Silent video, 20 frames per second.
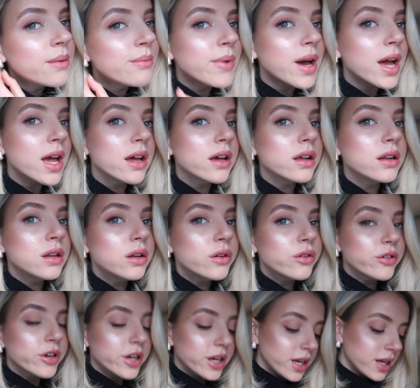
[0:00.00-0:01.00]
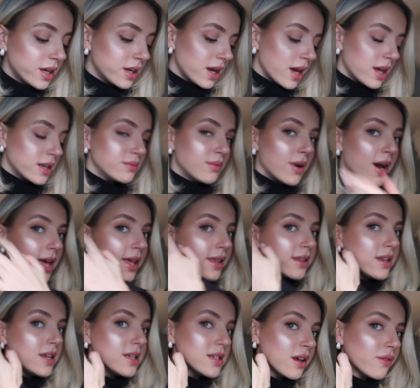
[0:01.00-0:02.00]
by Laurie,
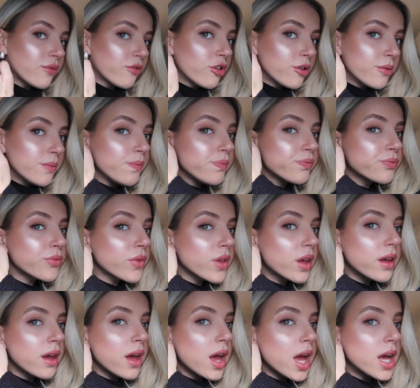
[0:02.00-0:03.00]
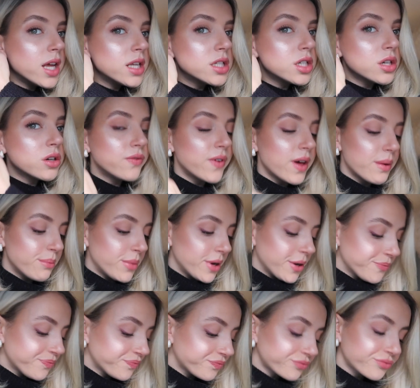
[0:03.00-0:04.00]
and these are from Edge of
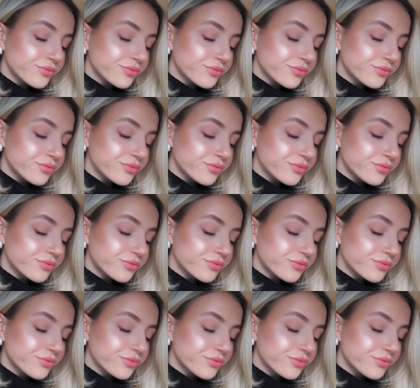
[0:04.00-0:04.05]
Ember.